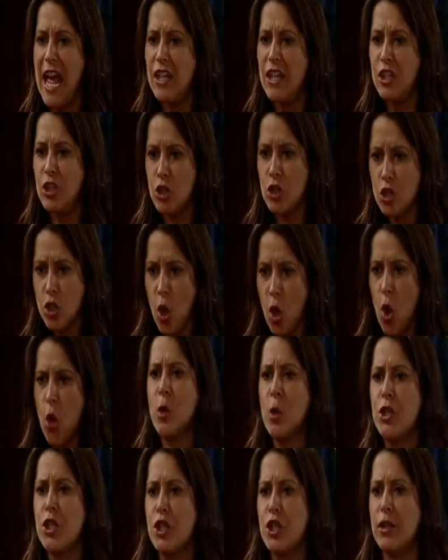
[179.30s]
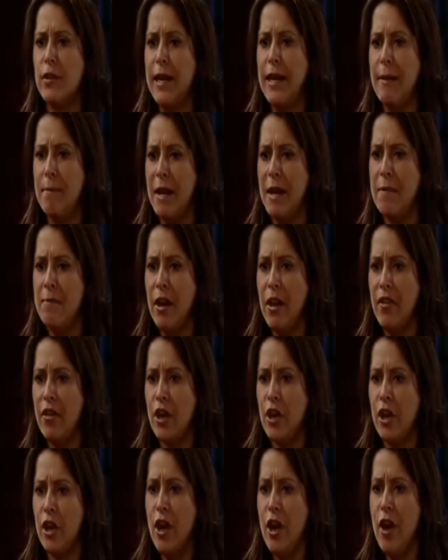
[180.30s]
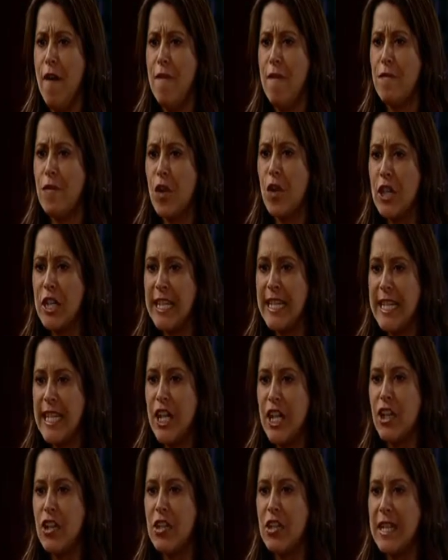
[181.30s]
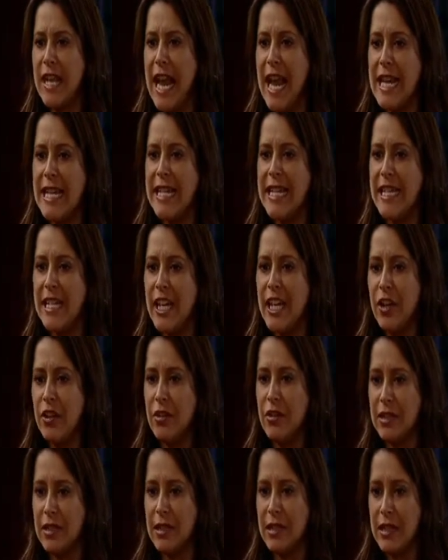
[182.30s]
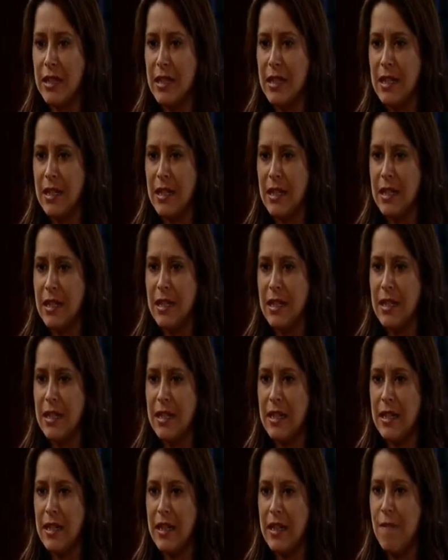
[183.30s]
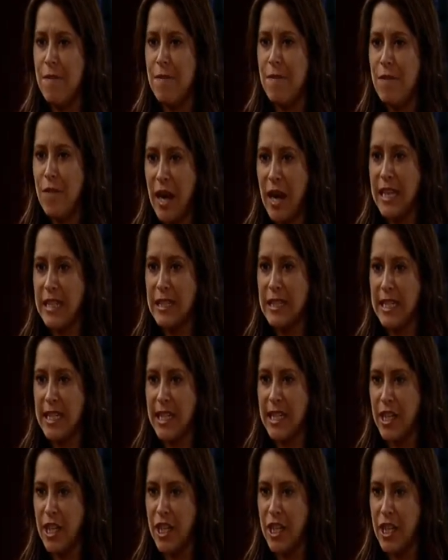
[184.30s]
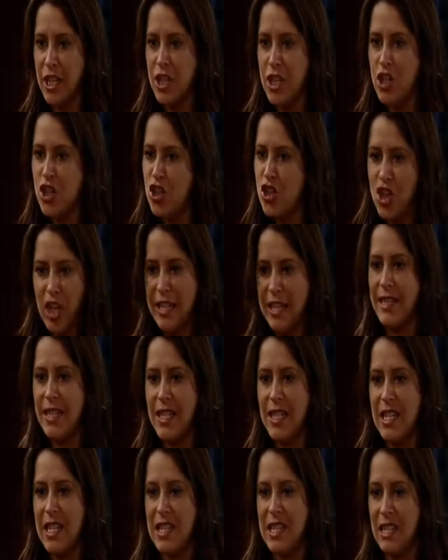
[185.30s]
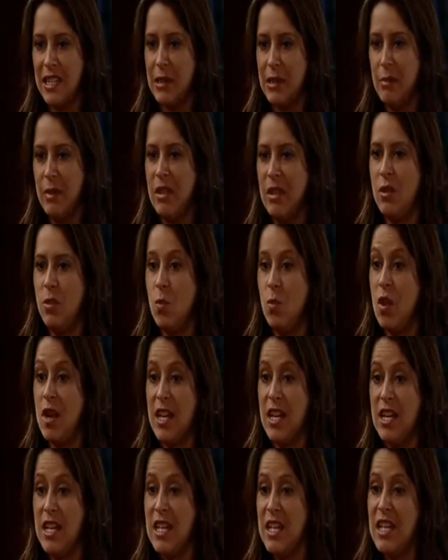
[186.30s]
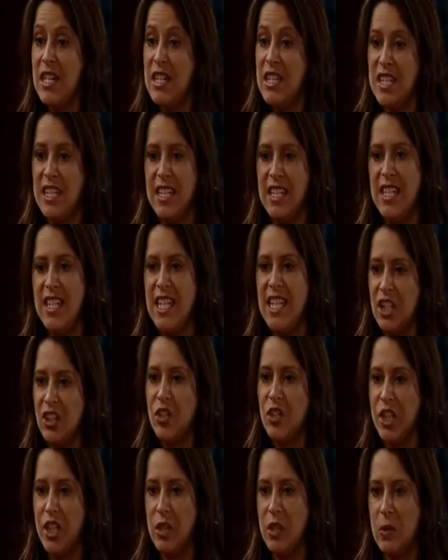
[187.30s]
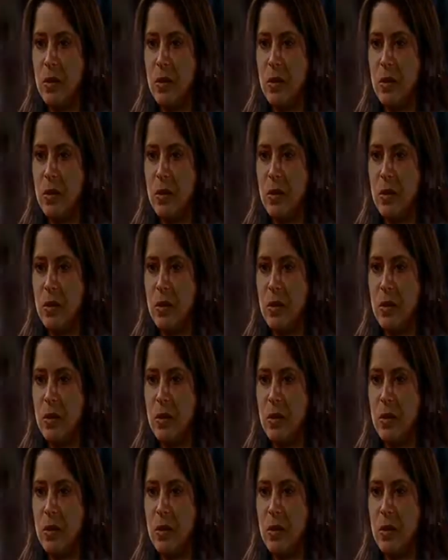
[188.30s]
and torturing my mother for years and years. Finally, Jason is going to be the one to kill you.